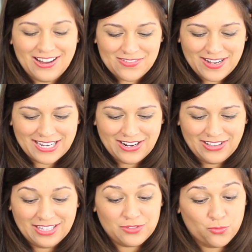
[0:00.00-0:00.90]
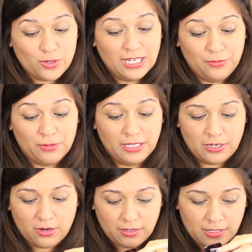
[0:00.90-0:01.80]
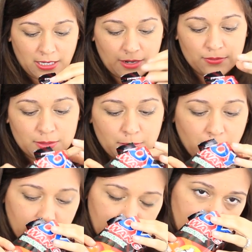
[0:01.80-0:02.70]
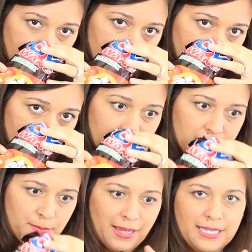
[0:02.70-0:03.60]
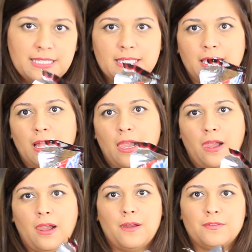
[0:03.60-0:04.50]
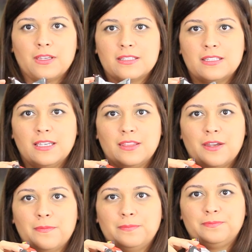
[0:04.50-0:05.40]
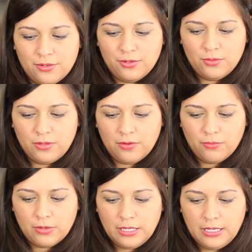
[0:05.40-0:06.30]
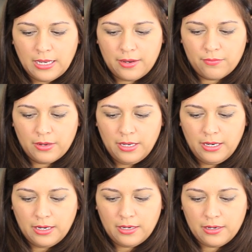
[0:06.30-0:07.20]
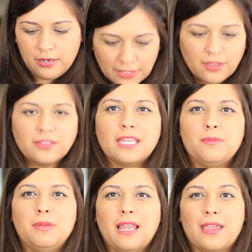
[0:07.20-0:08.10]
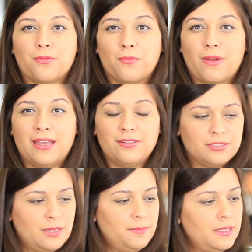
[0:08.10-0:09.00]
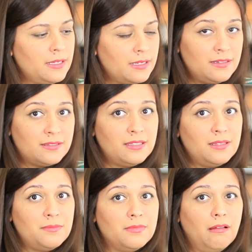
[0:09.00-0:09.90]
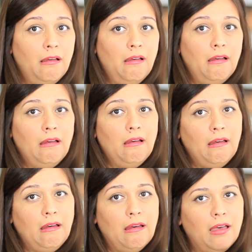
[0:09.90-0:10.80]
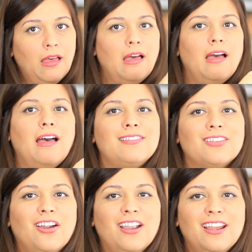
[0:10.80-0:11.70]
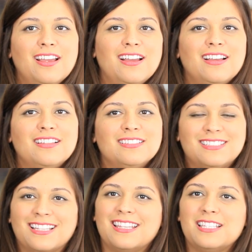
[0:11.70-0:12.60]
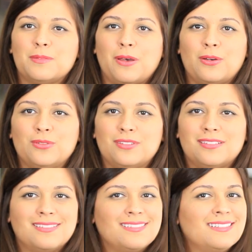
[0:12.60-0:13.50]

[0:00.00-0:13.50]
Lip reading: Oh my God, that's really, really garlicky. I don't smell anything spicy. I don't know if you can see in there. Ooh, they're really lightweight. I thought they'd be like red or something. Can you see them? Sorry. Look at this pose.